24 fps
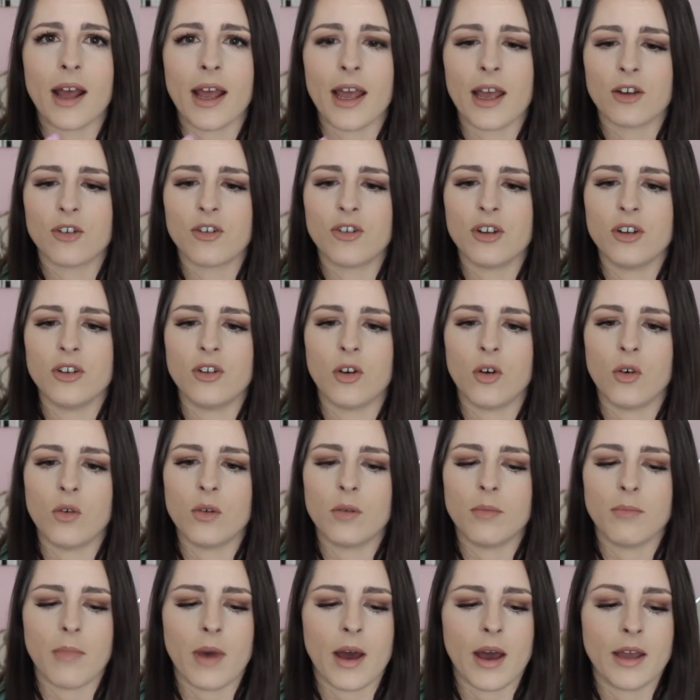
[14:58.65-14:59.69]
I actually don't
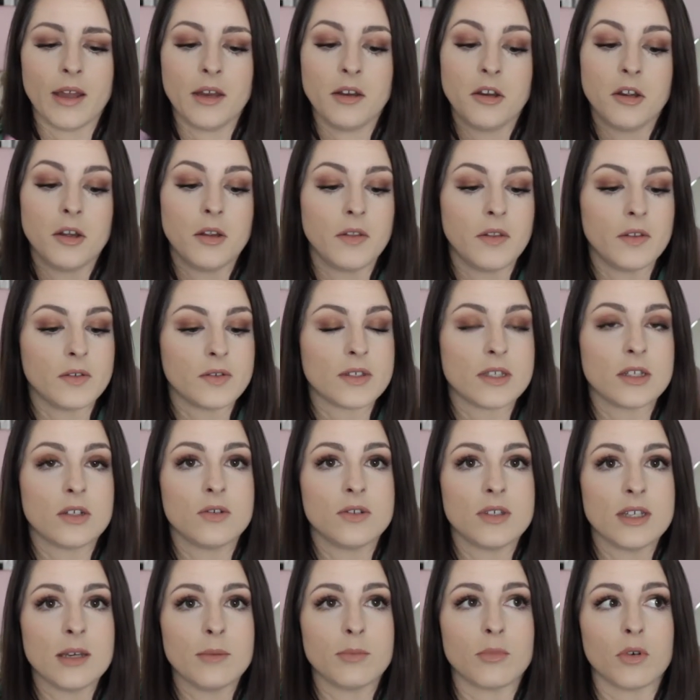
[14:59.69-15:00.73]
mind this little
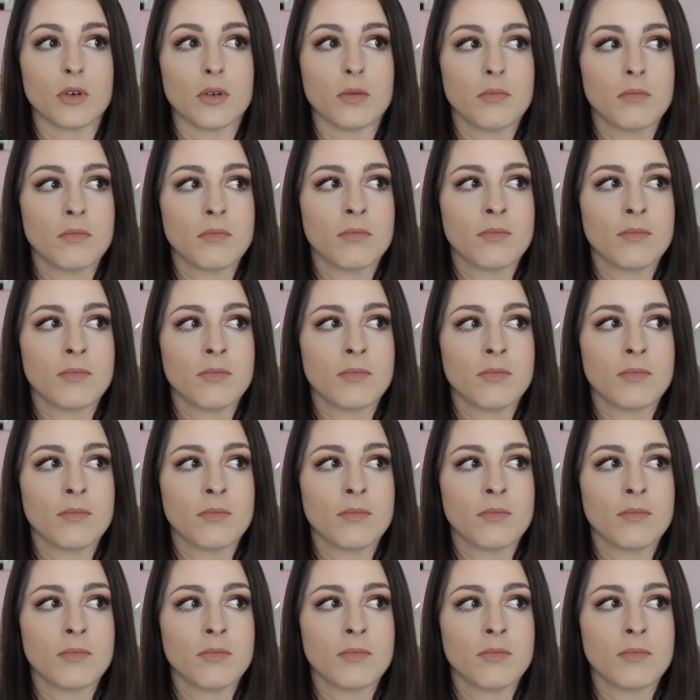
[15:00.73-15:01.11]
sample.